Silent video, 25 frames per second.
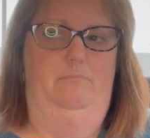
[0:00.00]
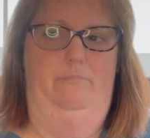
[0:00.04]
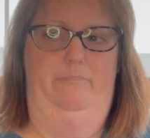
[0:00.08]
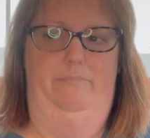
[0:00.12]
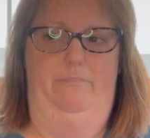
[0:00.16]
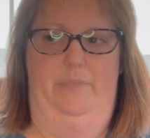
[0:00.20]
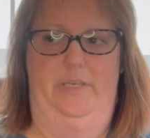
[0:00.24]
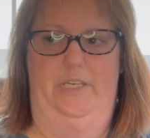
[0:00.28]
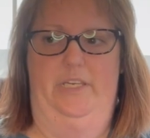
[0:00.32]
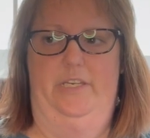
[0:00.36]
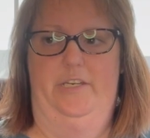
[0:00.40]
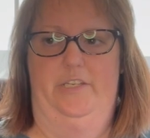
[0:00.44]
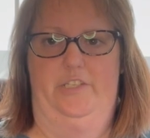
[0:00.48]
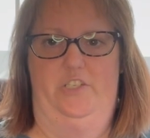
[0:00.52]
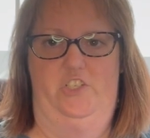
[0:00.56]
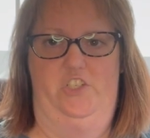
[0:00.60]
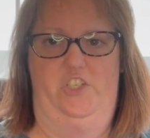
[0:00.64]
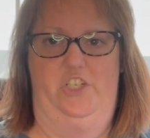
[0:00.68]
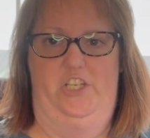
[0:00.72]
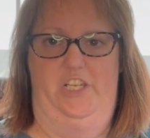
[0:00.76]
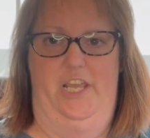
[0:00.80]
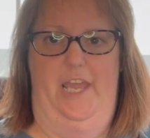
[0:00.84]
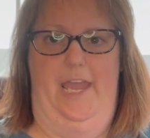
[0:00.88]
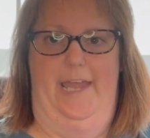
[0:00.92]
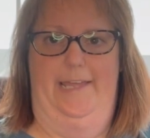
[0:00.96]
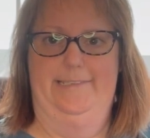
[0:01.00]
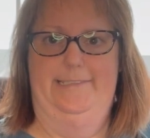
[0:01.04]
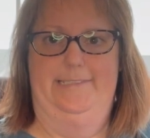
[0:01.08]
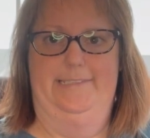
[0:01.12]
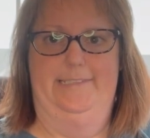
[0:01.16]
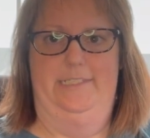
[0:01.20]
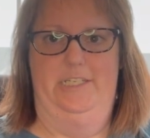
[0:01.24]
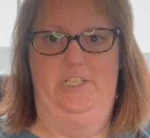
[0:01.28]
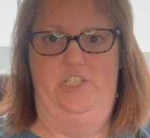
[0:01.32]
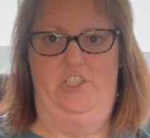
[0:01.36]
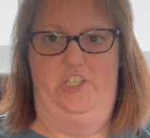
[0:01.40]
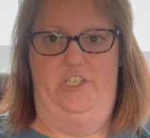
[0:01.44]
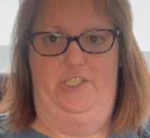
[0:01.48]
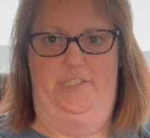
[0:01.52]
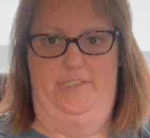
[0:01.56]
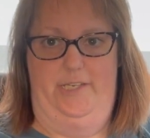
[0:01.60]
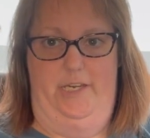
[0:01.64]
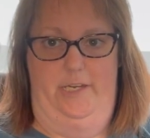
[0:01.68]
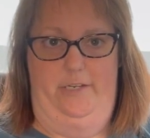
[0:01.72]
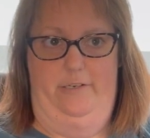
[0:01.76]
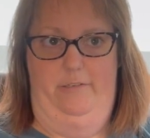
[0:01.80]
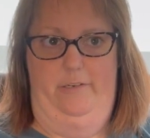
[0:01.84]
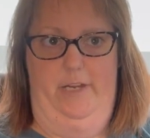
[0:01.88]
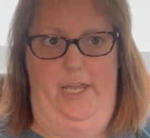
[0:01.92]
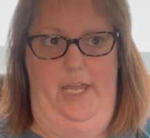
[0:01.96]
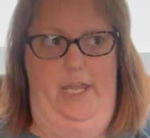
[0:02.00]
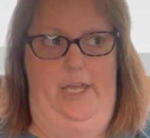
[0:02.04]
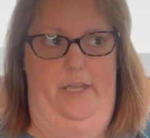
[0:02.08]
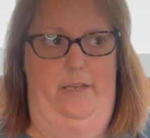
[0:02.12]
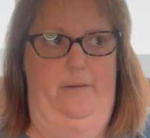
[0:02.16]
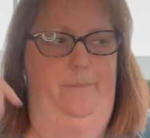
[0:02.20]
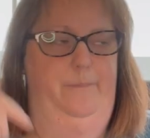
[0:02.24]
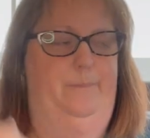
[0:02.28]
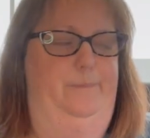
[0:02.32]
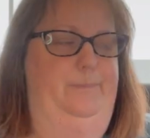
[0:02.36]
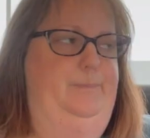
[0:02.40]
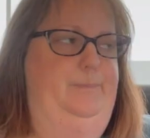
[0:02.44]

because she had stitches on her head.